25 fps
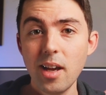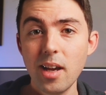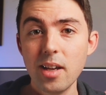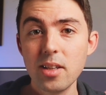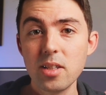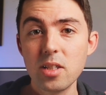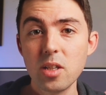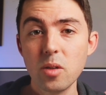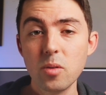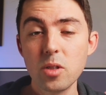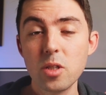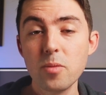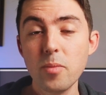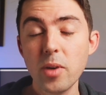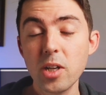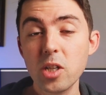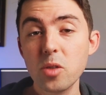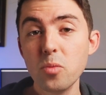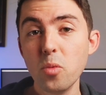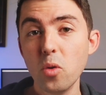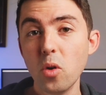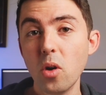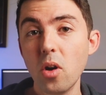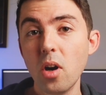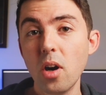And so it's
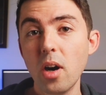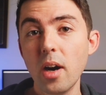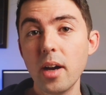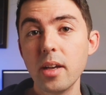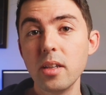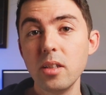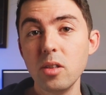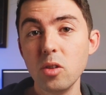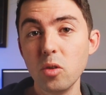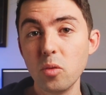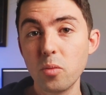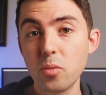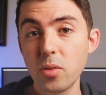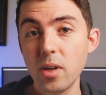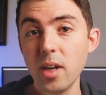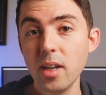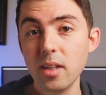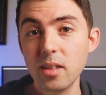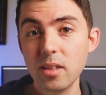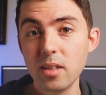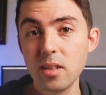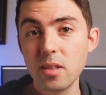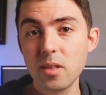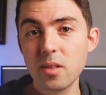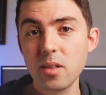much more high yield
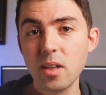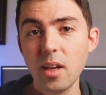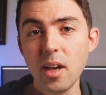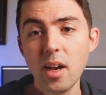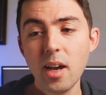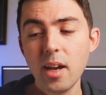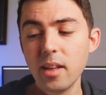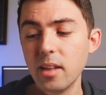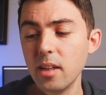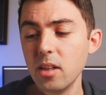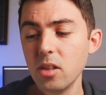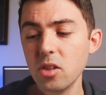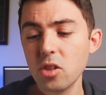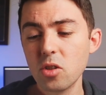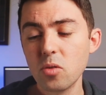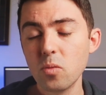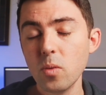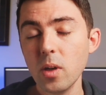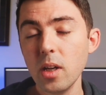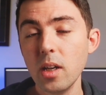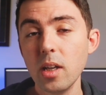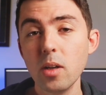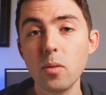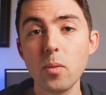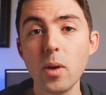practice than just
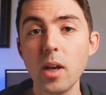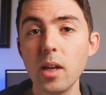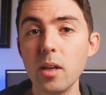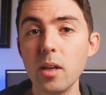reading